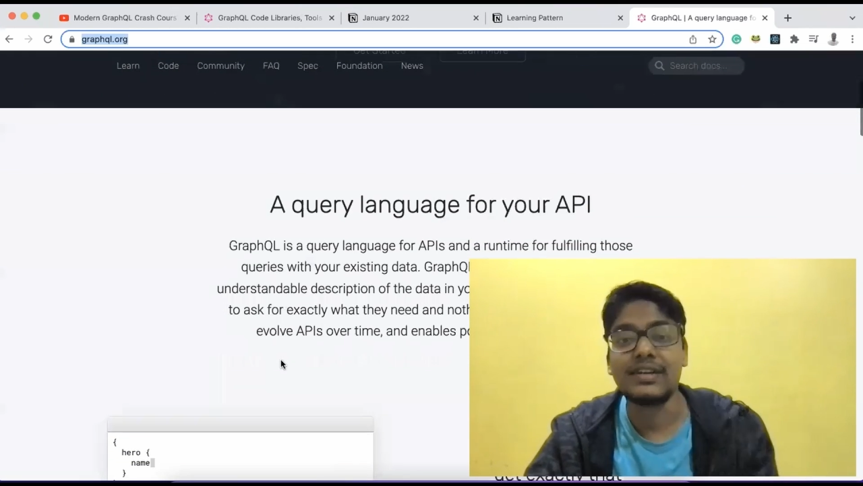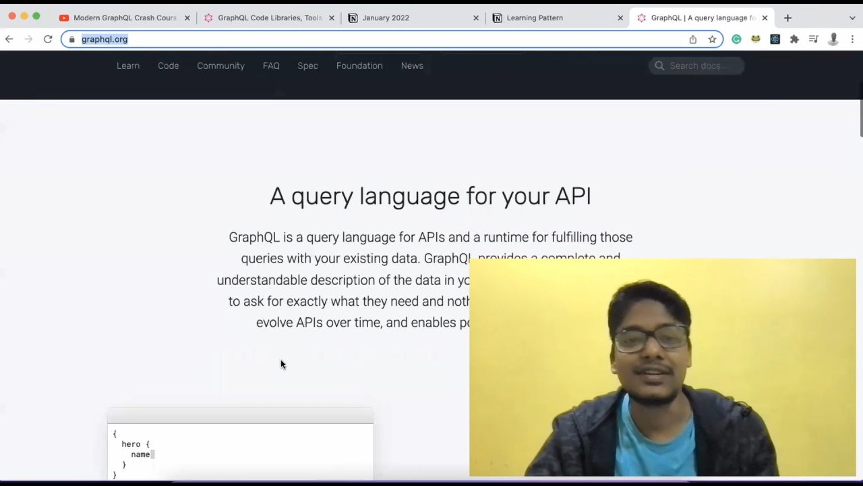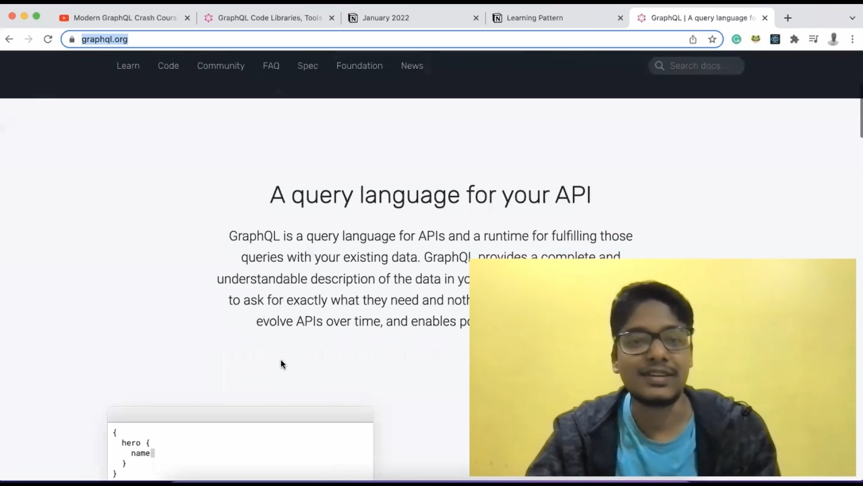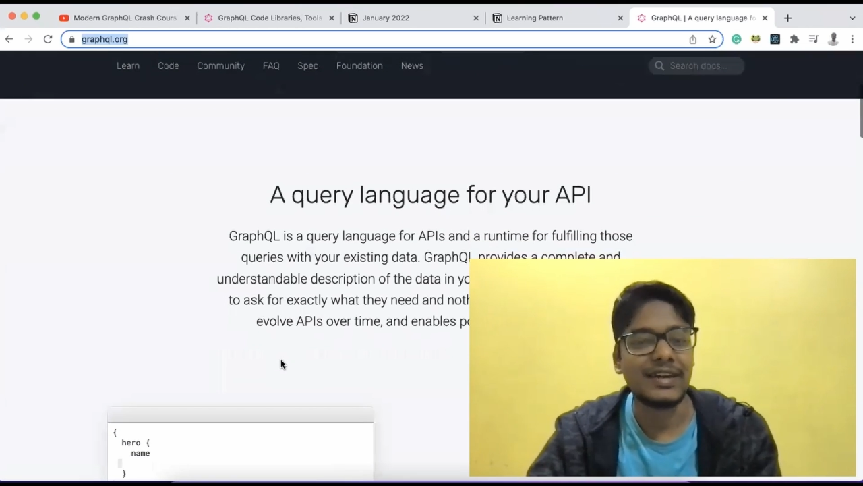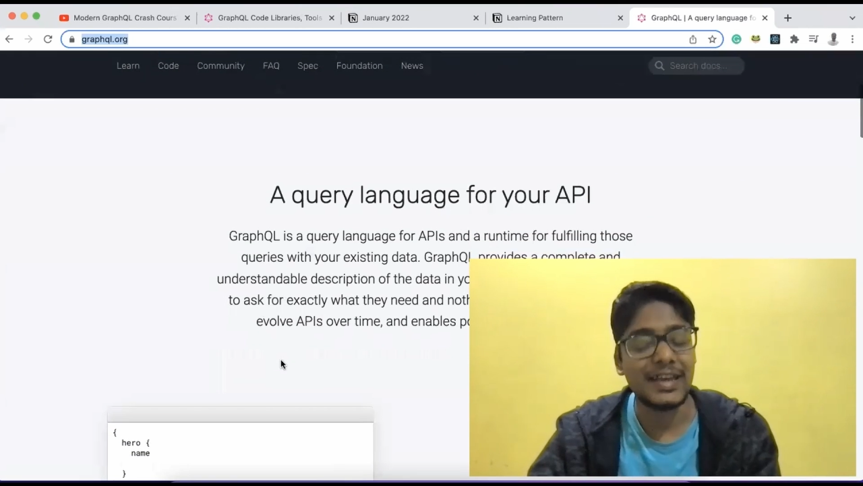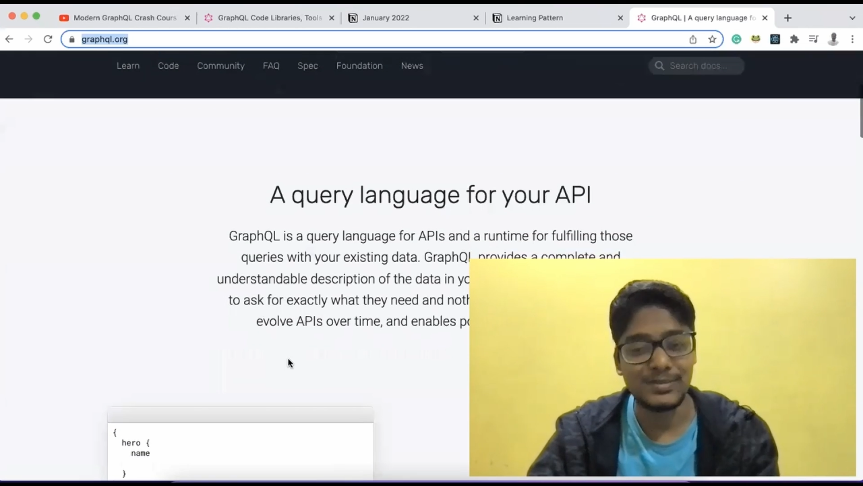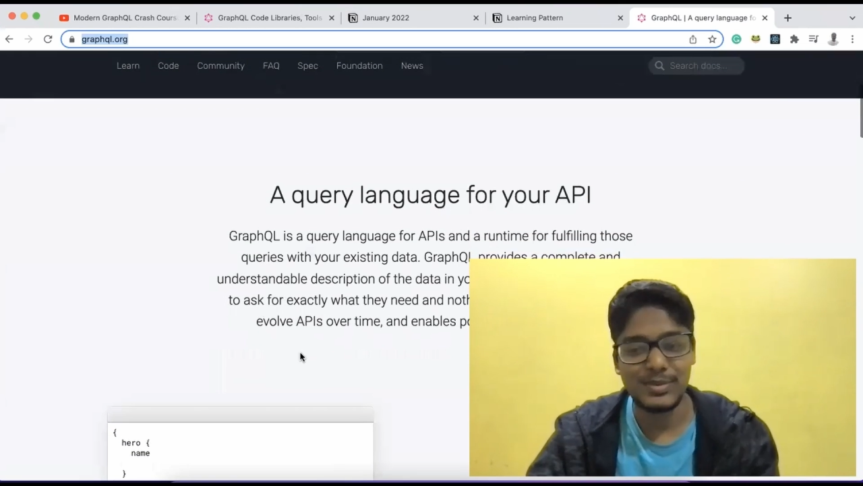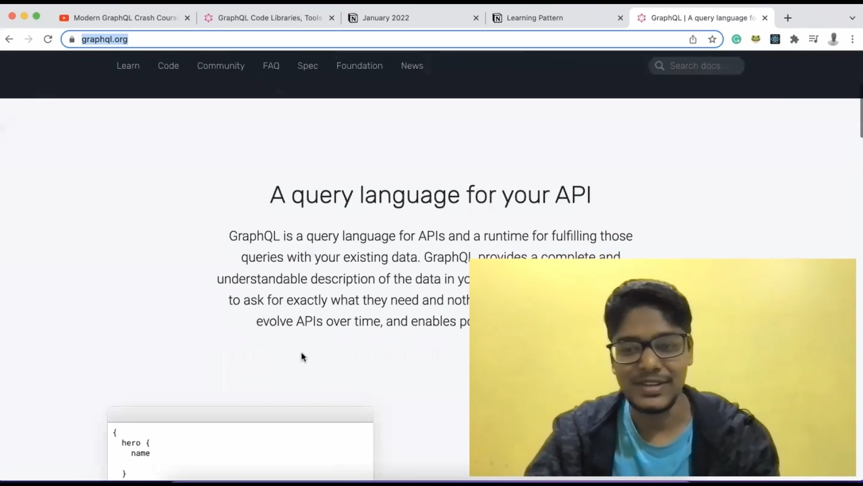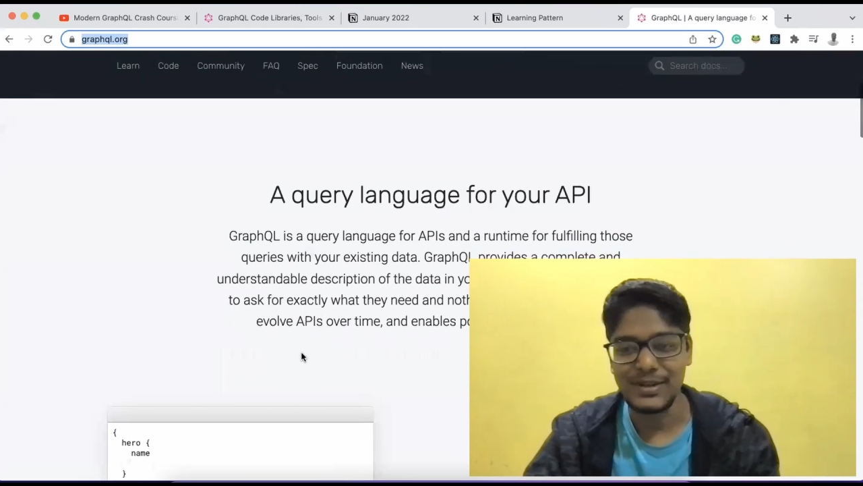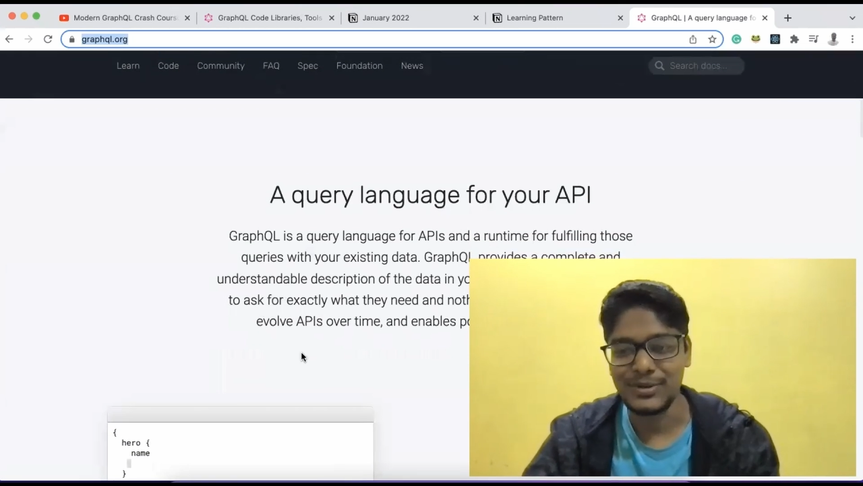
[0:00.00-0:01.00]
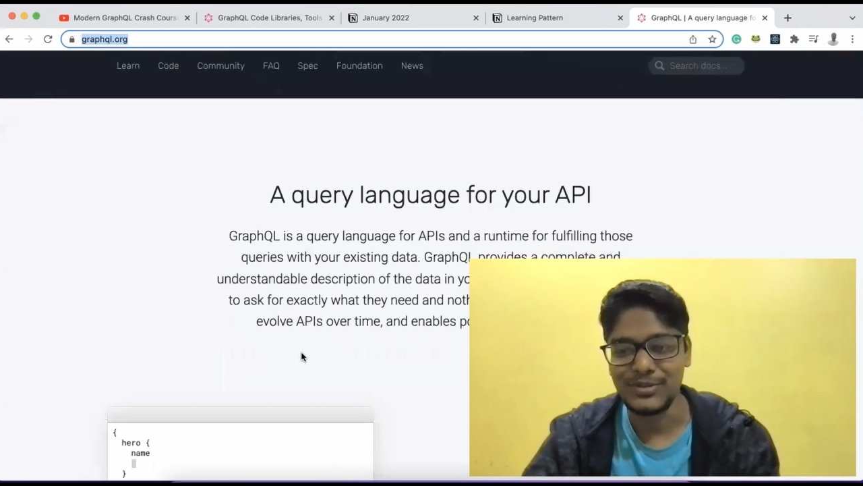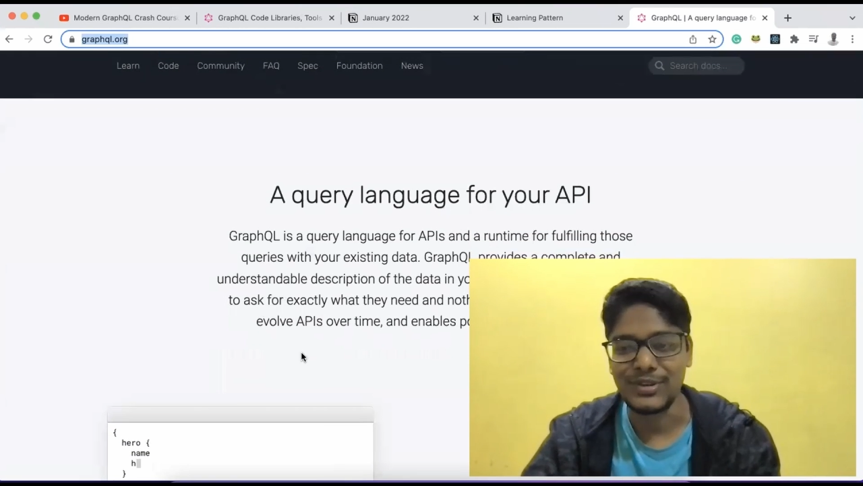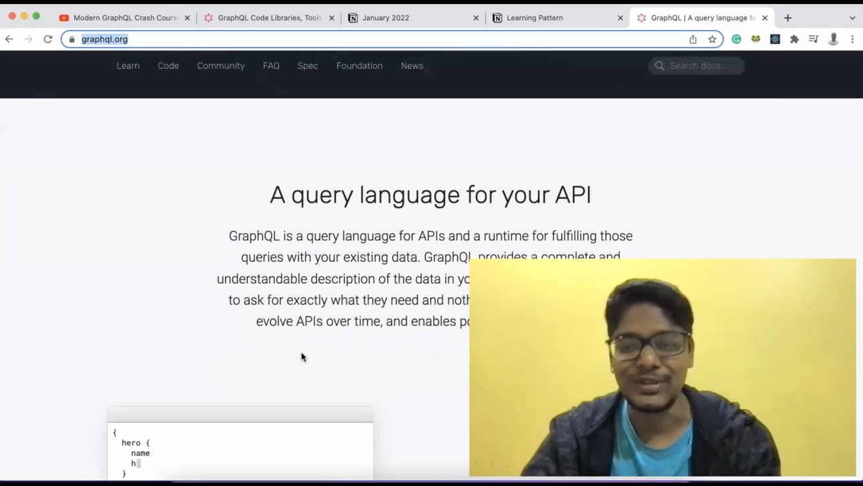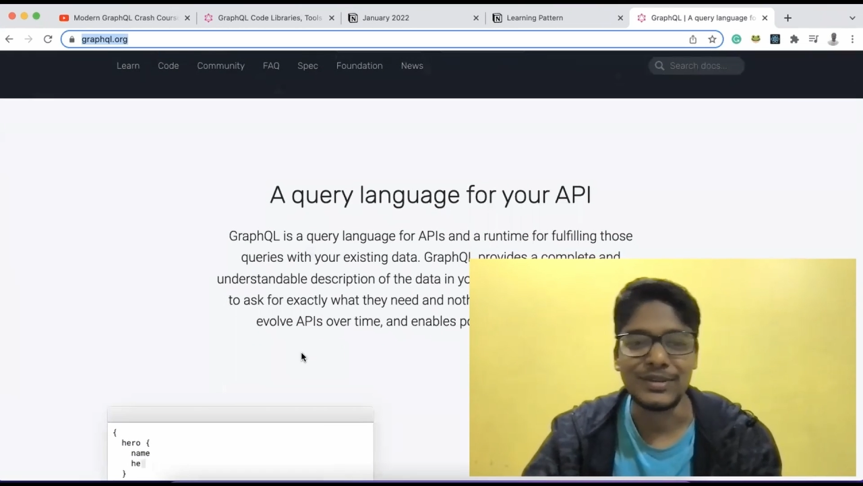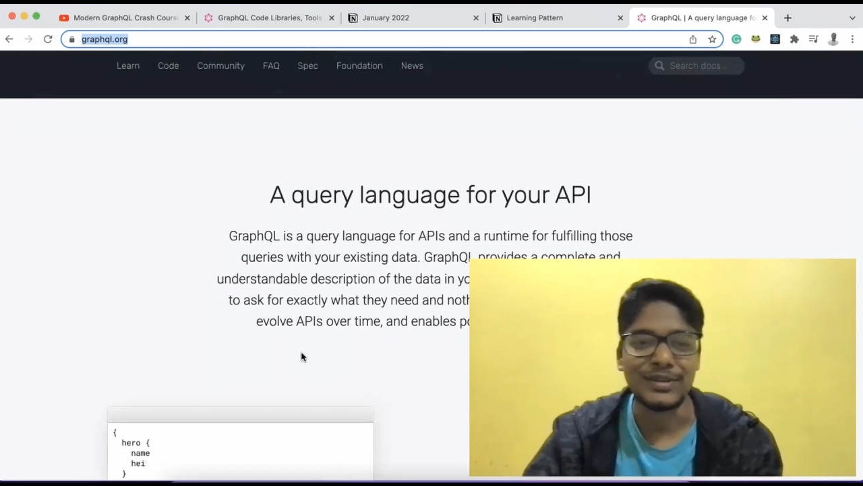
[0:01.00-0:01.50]
It has been around
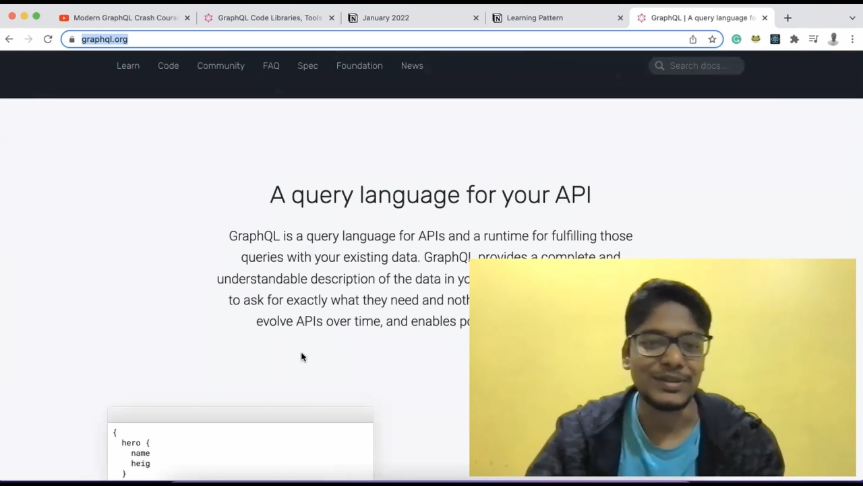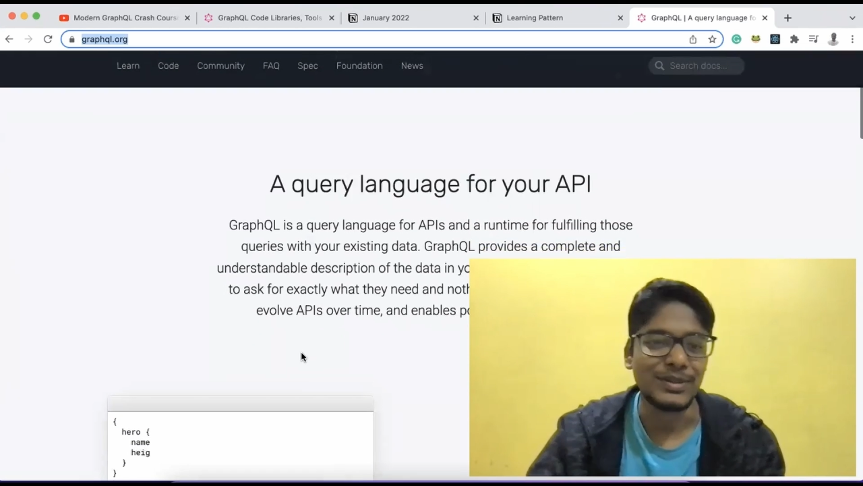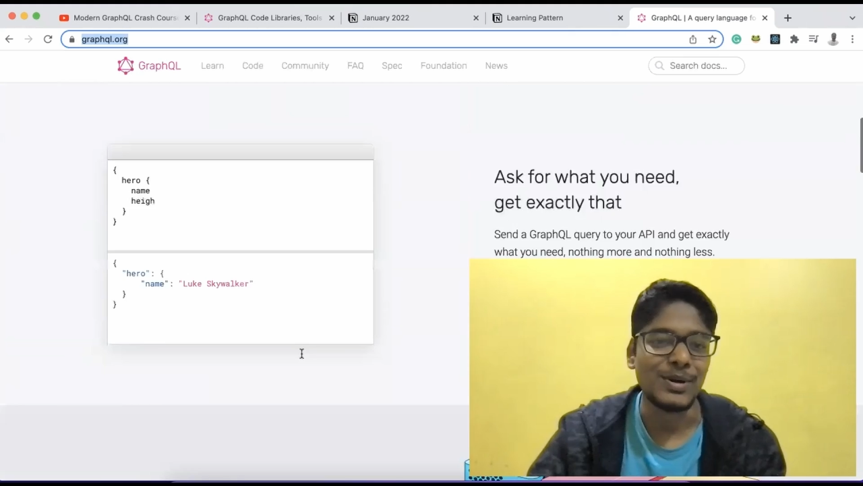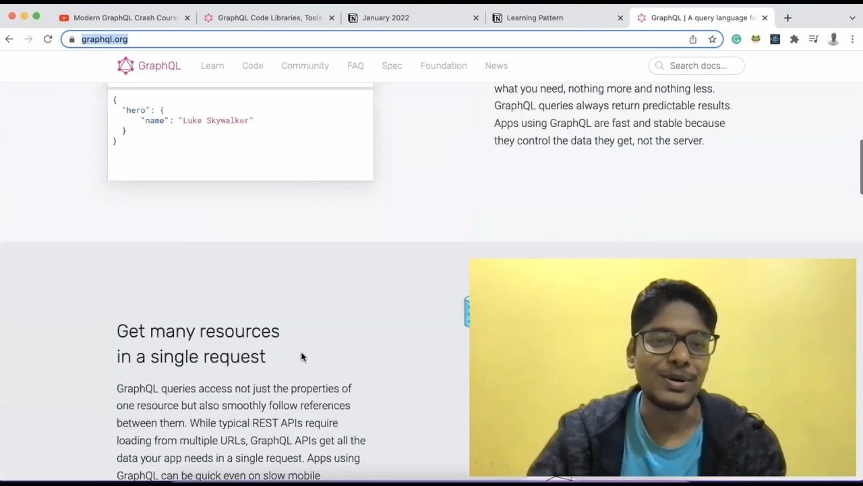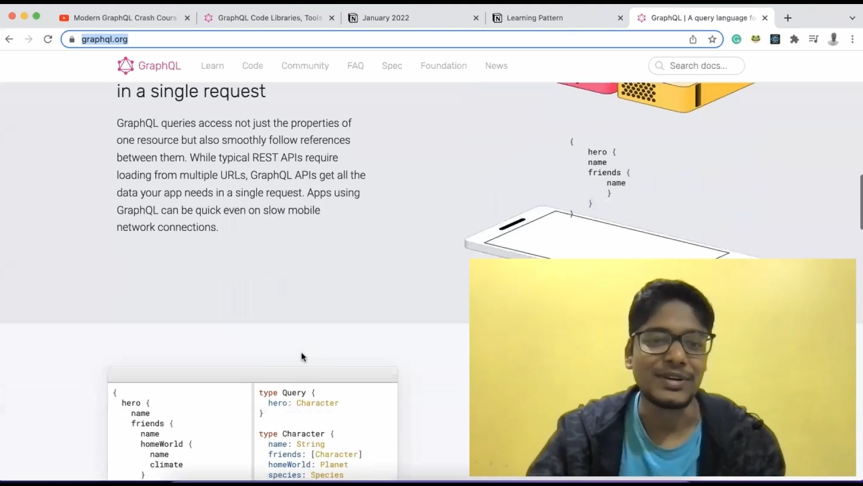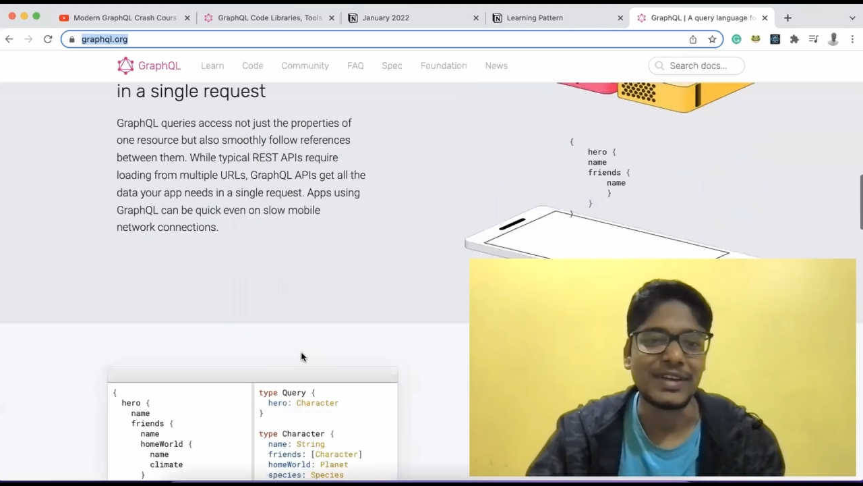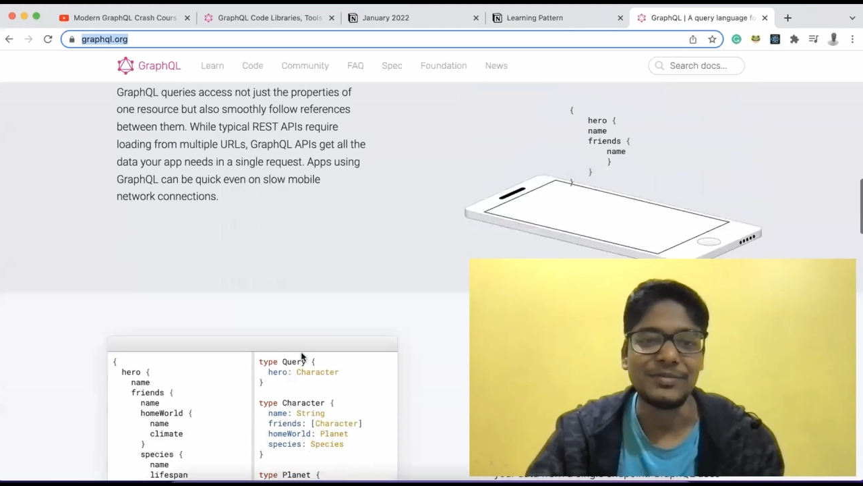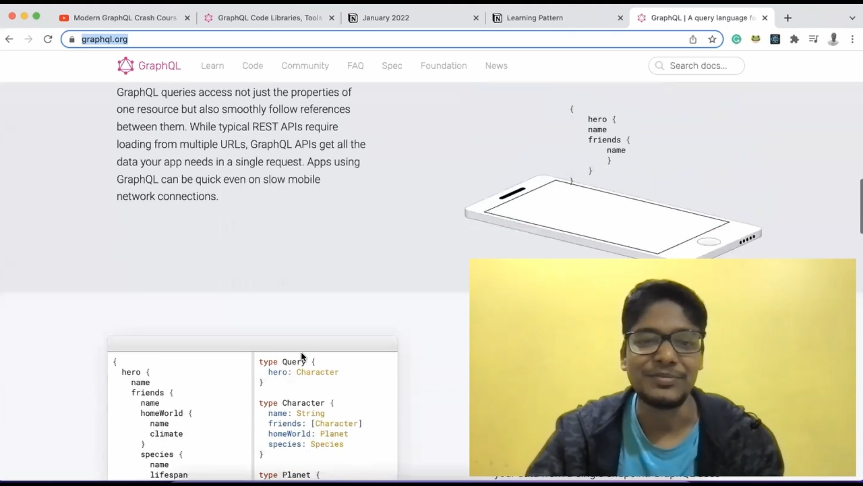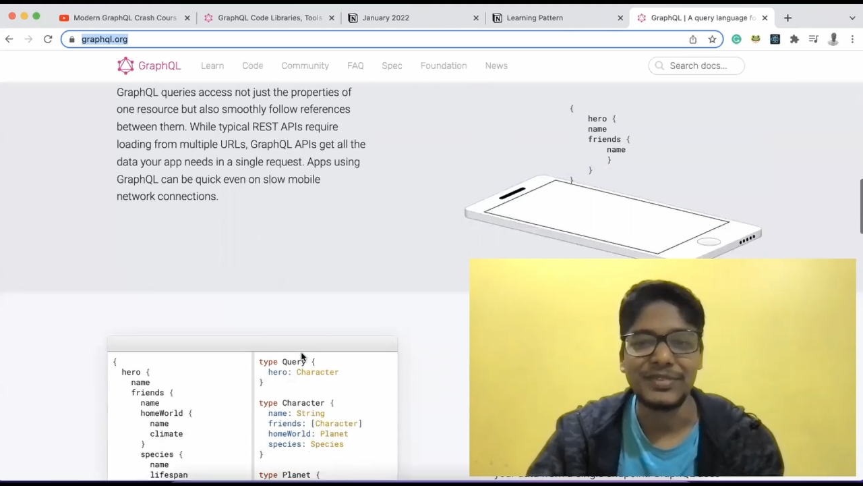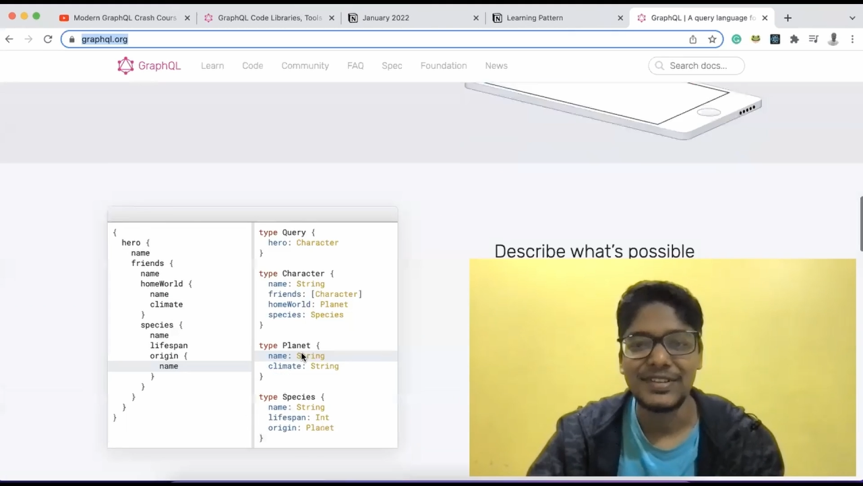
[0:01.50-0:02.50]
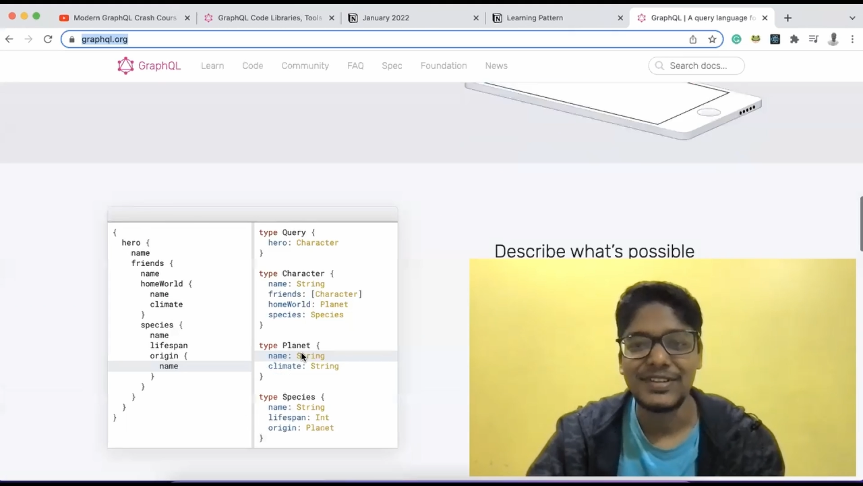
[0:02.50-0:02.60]
for a long time,